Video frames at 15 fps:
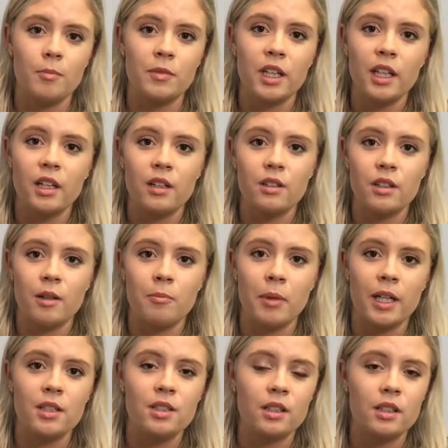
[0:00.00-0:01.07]
yeah, and
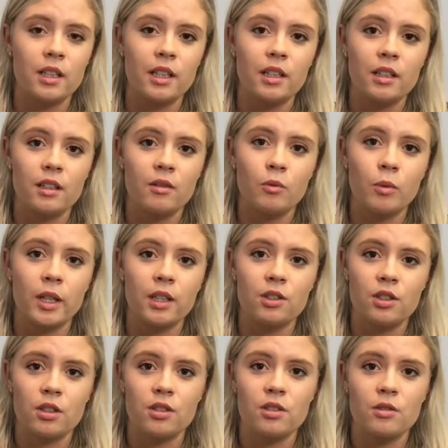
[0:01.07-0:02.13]
basically we
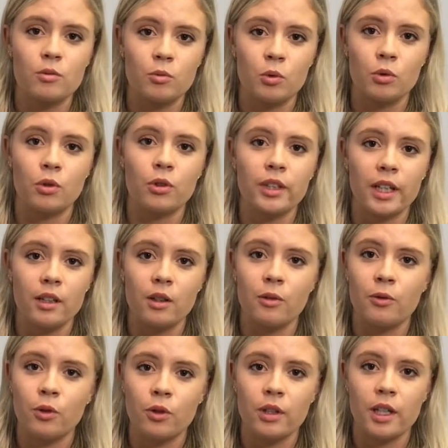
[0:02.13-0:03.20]
just will look at the
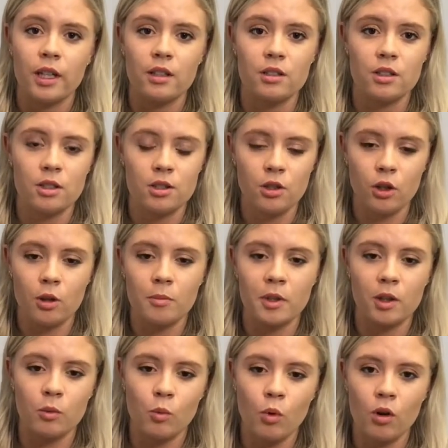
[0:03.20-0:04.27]
foot and
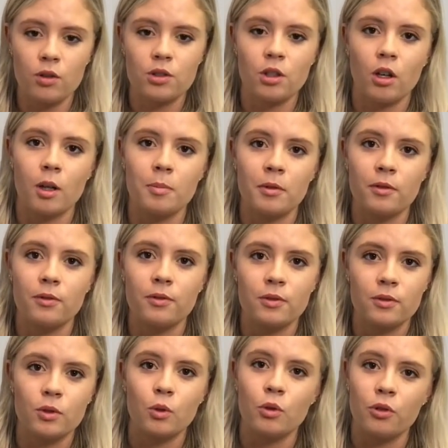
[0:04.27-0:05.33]
determine what type of
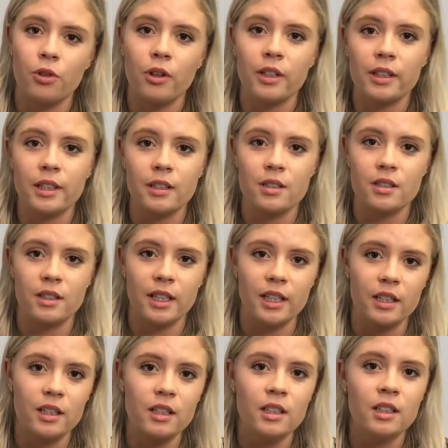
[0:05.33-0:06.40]
orthotic is
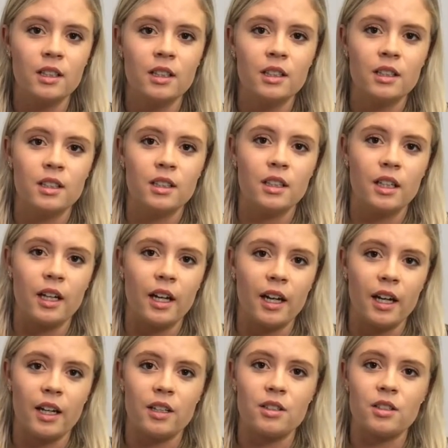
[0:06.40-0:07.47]
needed
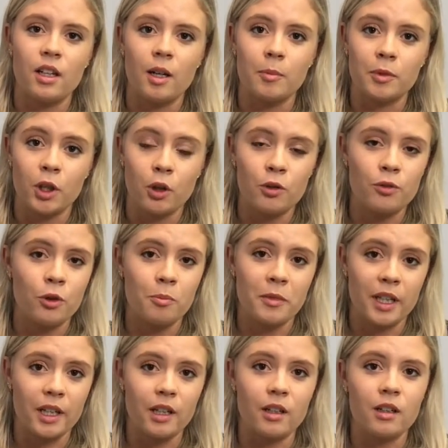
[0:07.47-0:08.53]
and go from
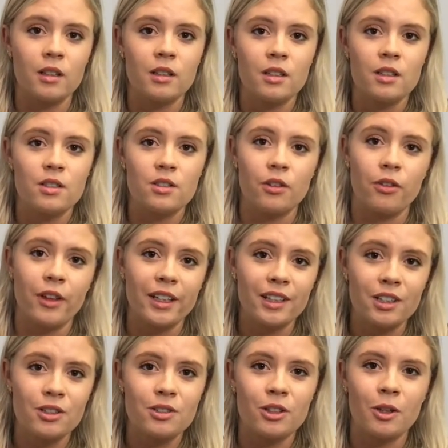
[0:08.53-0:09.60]
there. So
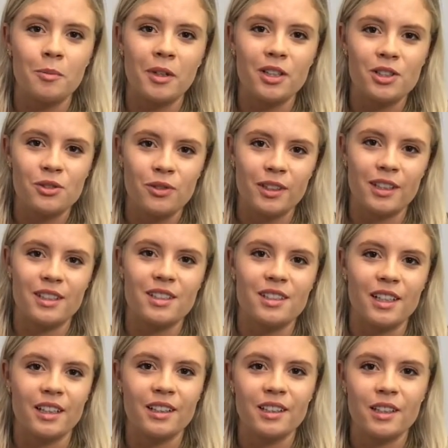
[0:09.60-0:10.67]
thank you so much for
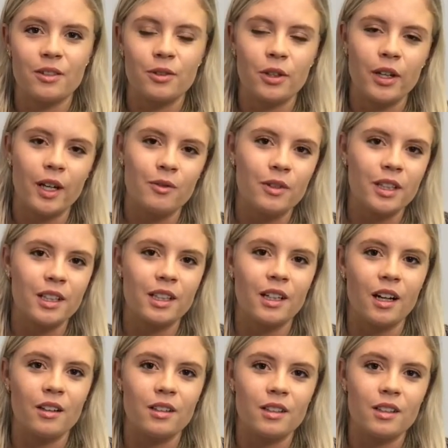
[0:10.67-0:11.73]
listening. If you have any
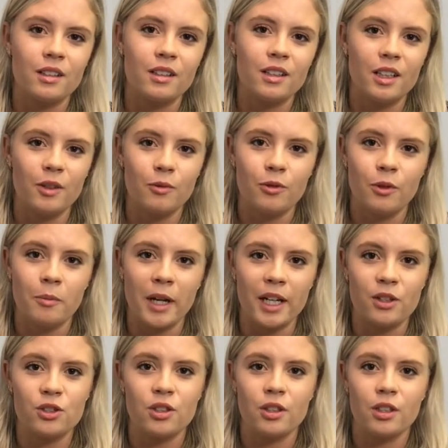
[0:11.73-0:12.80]
other
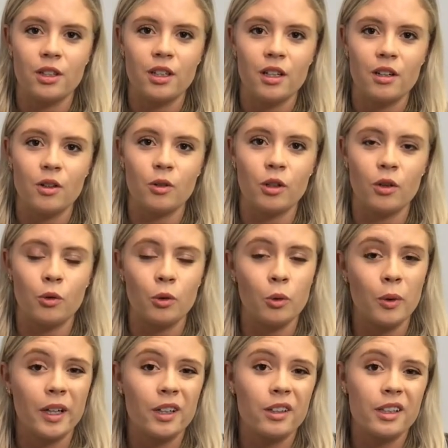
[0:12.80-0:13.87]
information or
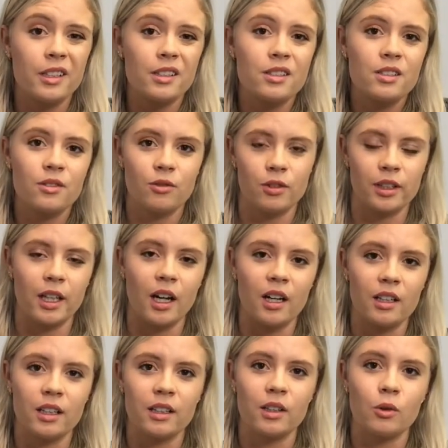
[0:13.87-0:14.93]
queries
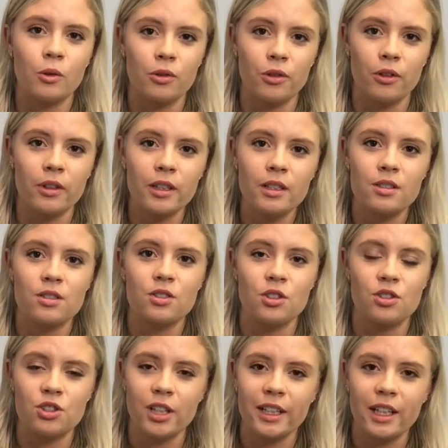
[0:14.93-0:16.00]
regarding orthotics,
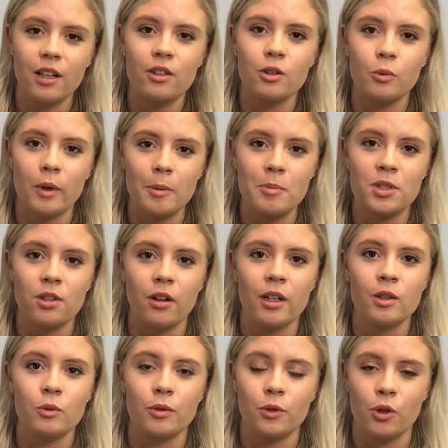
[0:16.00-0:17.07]
just check out the
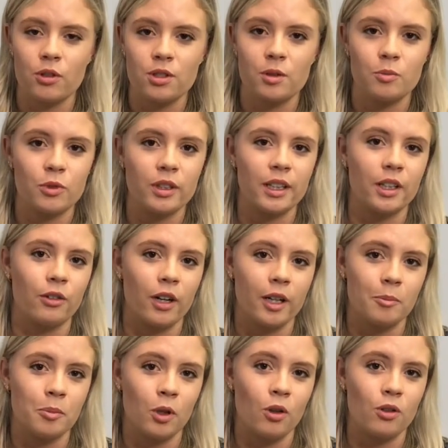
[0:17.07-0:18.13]
website. We've got some really
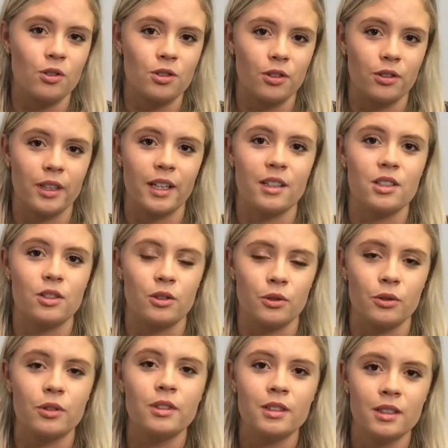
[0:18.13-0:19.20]
great blogs on there
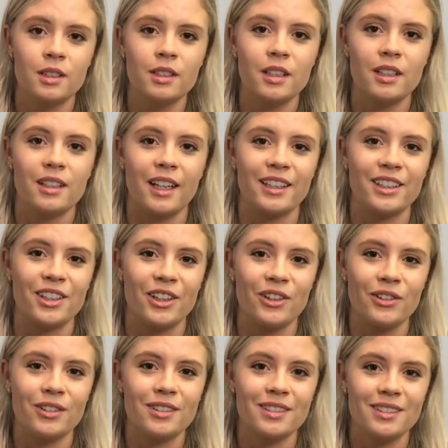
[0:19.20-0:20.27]
too. Thank
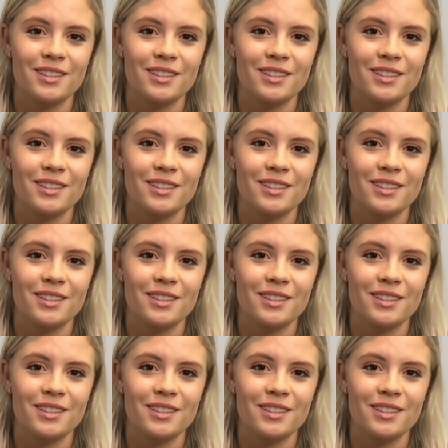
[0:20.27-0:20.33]
you.